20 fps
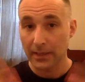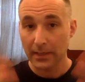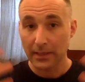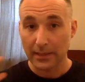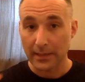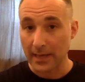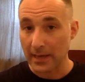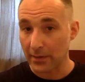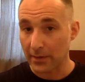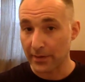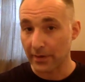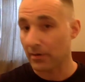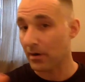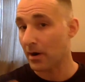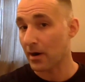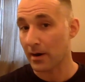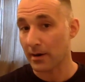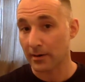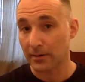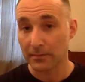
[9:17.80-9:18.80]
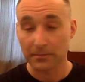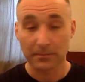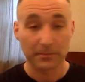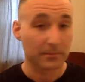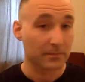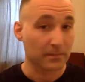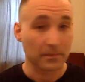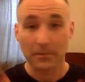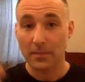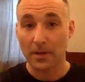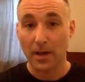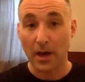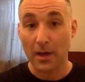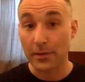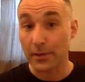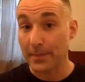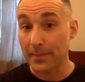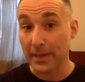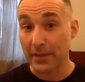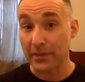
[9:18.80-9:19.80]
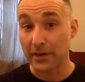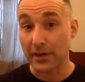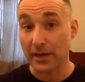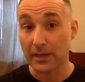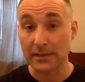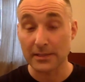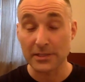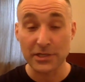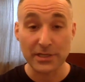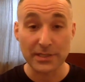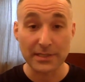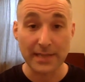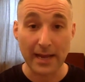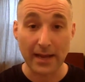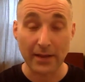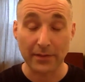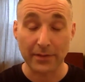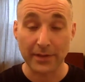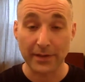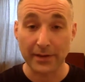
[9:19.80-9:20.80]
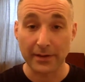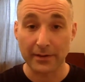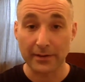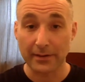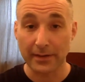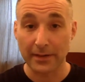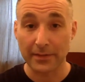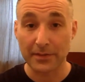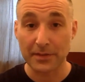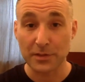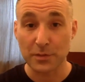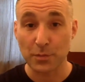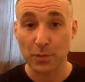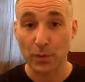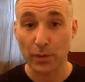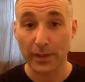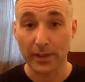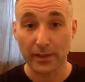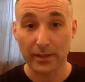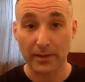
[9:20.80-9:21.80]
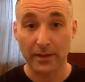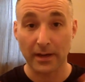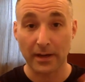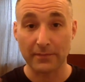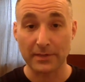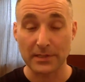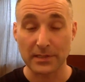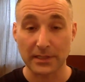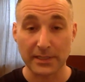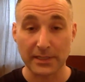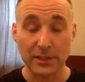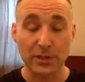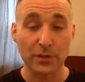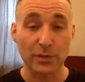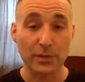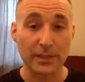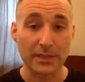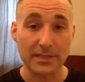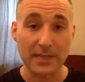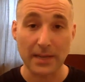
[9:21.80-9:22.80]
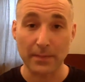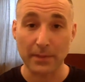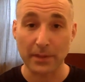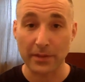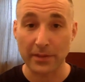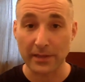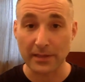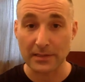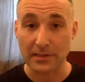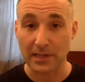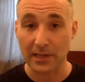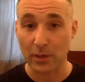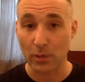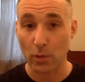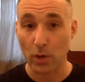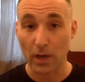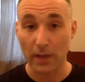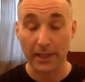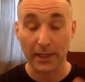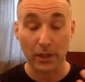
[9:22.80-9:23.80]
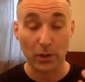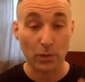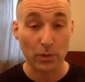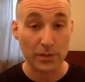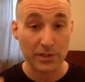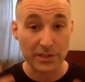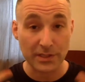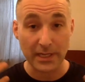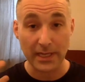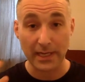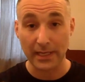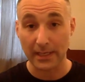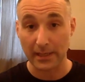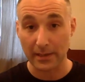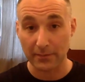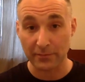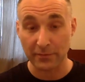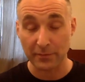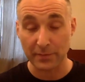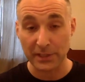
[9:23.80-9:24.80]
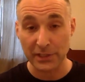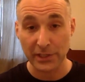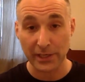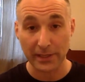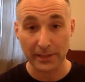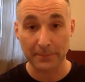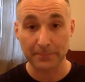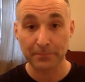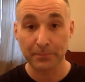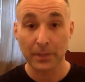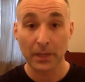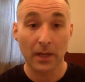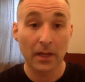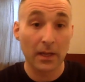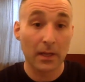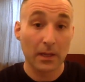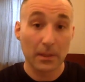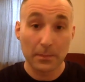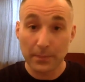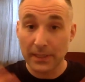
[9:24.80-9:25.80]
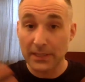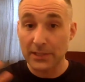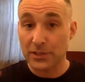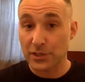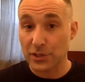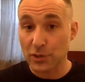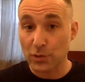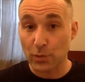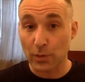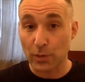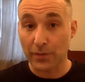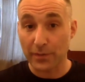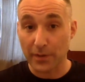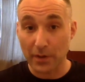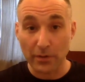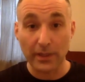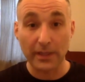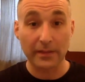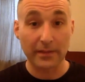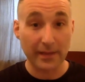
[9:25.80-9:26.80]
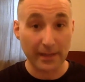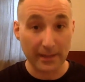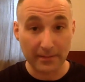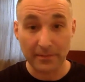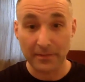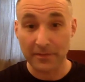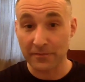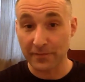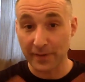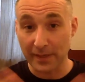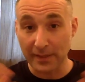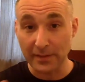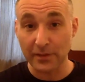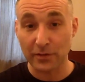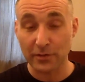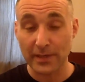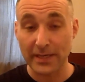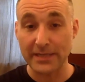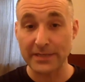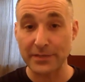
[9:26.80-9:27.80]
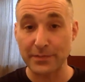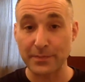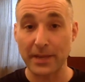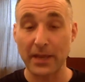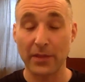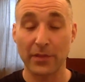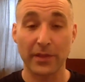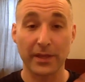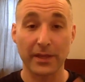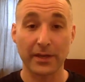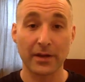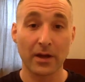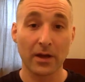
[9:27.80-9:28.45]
Now, there are other methodologies out there at this point, obviously, to examine things like walking or standing up from a chair. But it's just worth noting that the Feldenkrais method